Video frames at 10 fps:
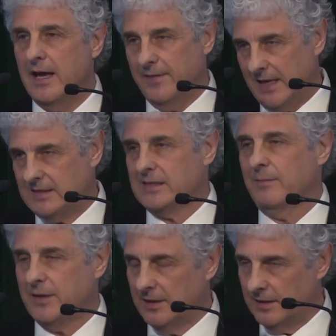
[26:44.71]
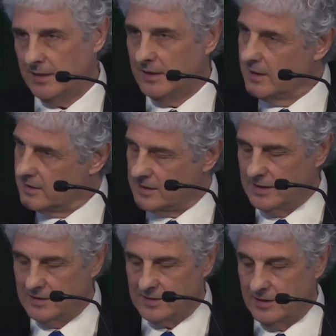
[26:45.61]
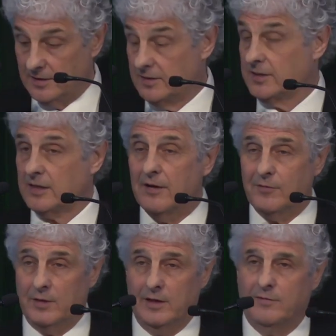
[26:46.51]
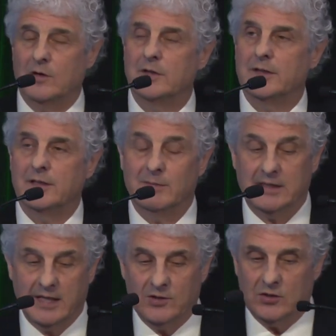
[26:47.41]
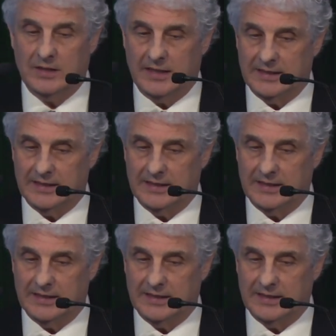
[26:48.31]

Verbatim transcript: And that's something that since the discovery of early imitation,